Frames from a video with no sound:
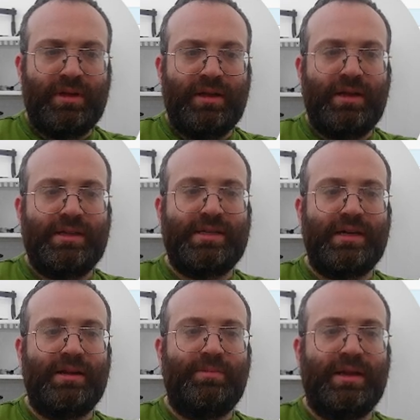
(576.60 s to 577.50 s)
it's
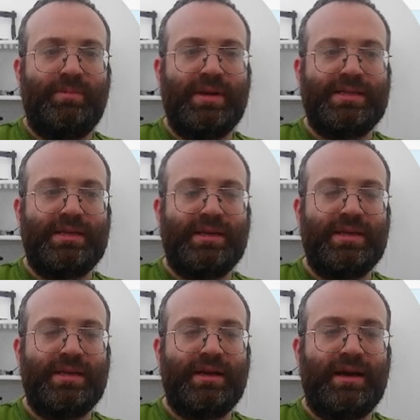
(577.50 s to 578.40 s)
going to be
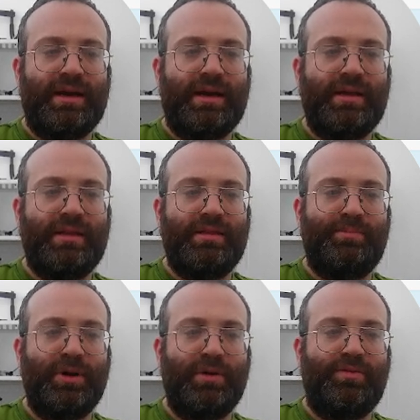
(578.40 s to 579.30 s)
basically the
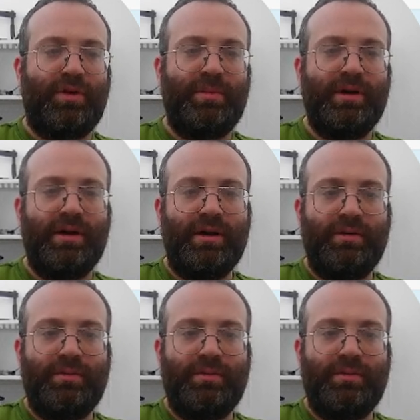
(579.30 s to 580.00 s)
put formula,